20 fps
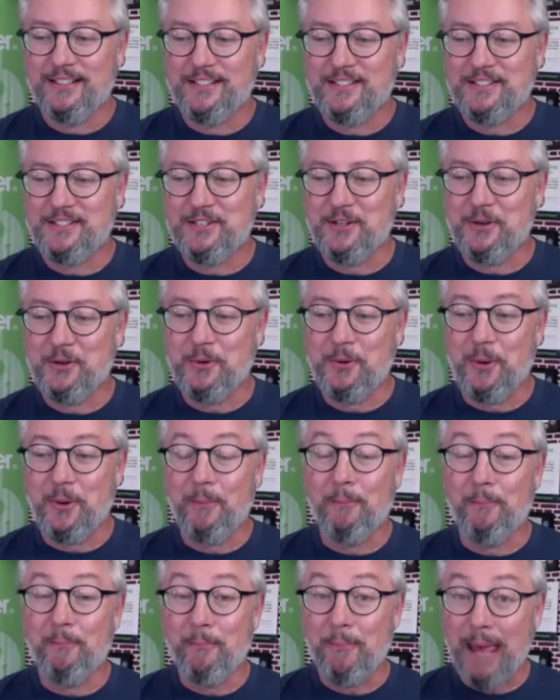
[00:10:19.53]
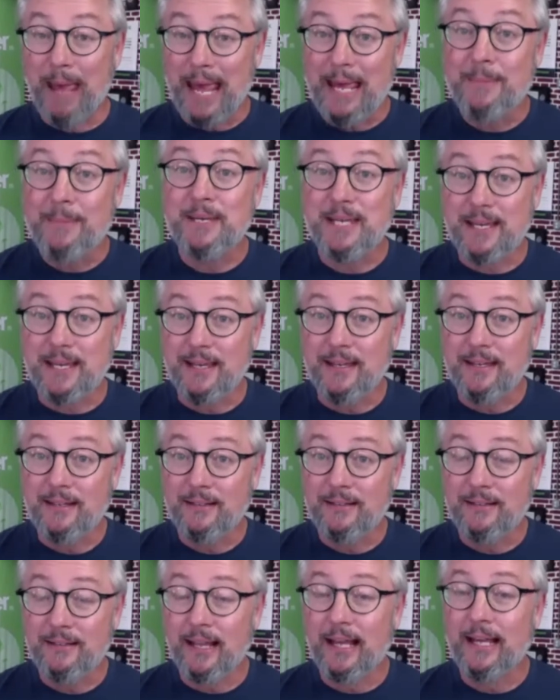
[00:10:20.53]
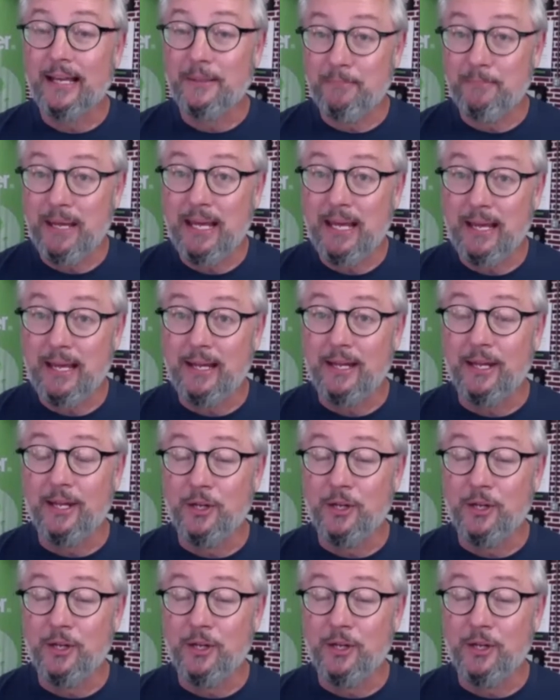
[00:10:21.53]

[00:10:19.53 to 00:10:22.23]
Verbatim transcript: So maybe, like me,